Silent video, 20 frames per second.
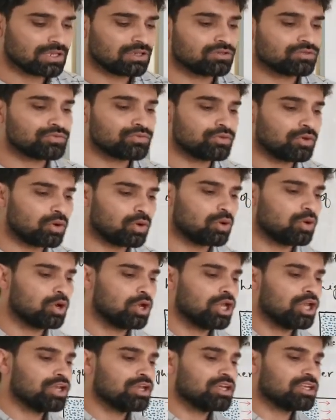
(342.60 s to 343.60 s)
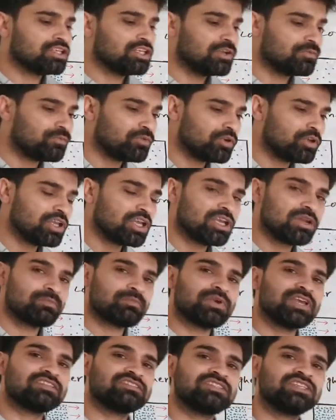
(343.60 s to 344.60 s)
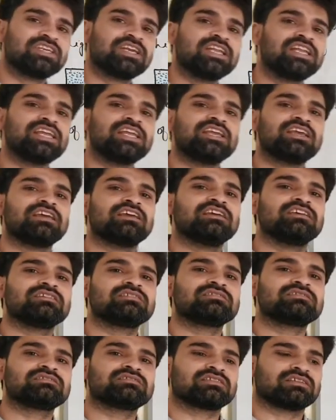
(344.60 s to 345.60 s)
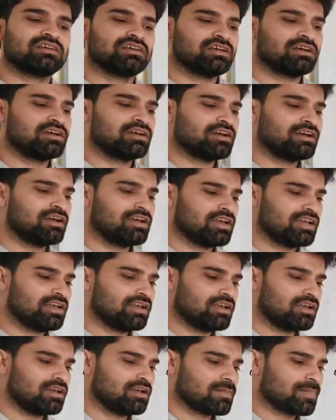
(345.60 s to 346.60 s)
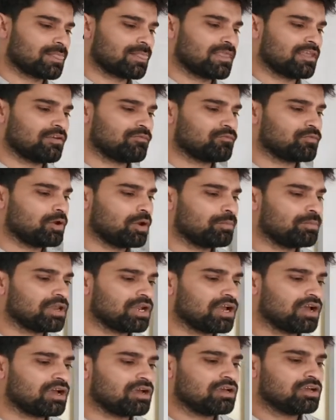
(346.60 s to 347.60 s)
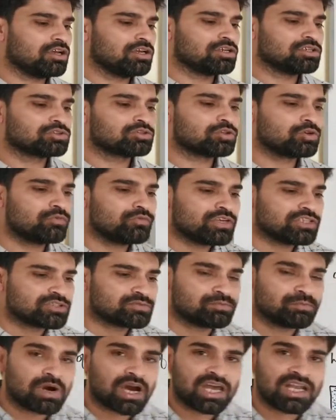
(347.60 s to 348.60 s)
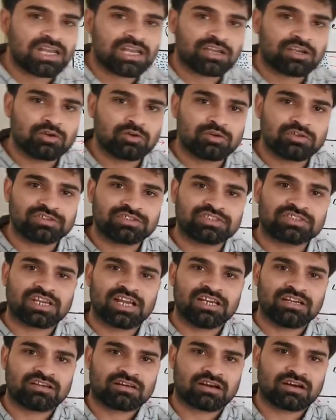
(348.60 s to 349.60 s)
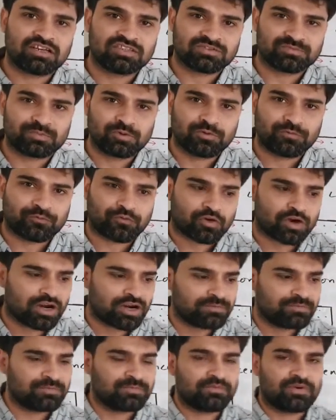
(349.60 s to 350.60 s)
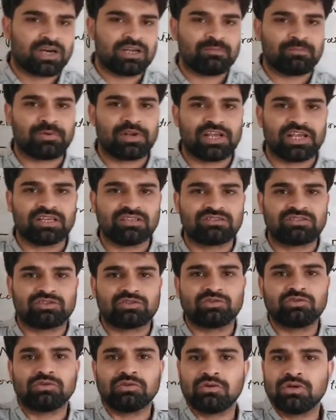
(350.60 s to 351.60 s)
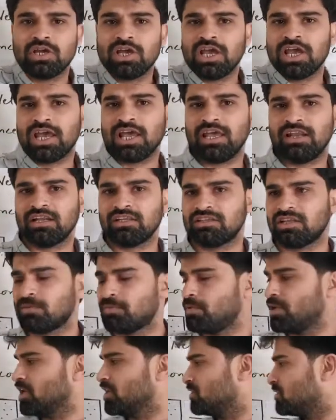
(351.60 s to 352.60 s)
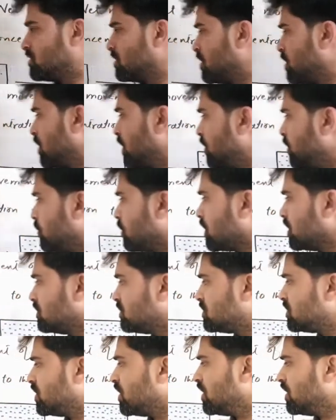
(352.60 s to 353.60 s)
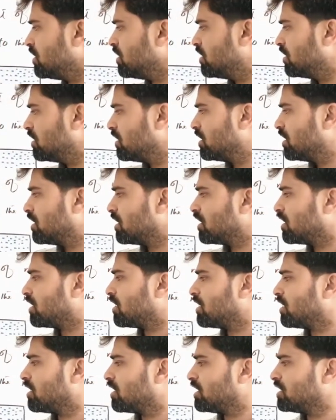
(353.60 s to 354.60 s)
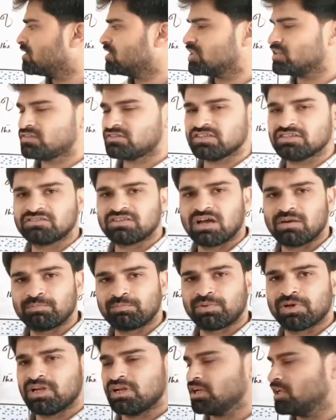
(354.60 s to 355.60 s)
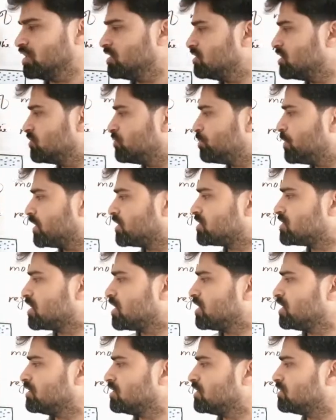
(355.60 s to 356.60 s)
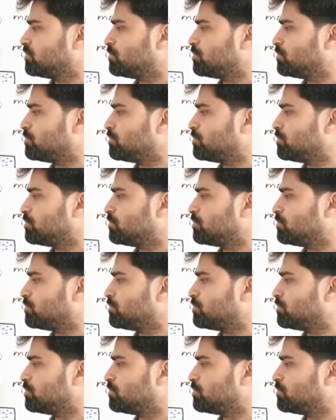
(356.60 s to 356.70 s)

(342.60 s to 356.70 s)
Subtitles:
So diffusion basically is a phenomena through which molecules can transport from one place to another place. Here you can see in this example, in this picture,